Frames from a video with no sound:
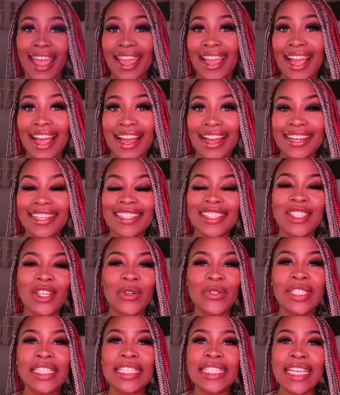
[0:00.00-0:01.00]
Hey guys,
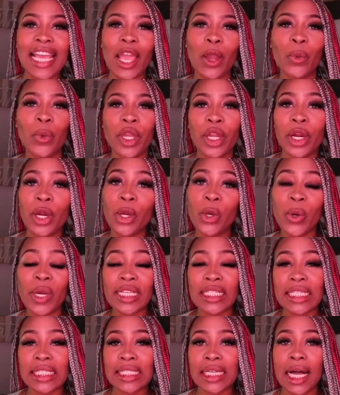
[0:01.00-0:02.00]
so today we are
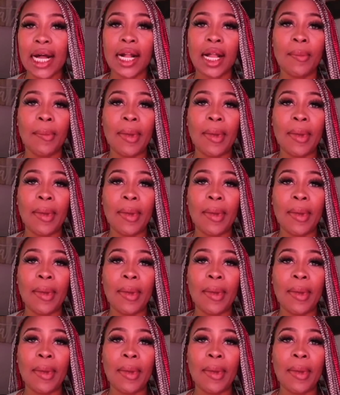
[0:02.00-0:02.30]
going to talk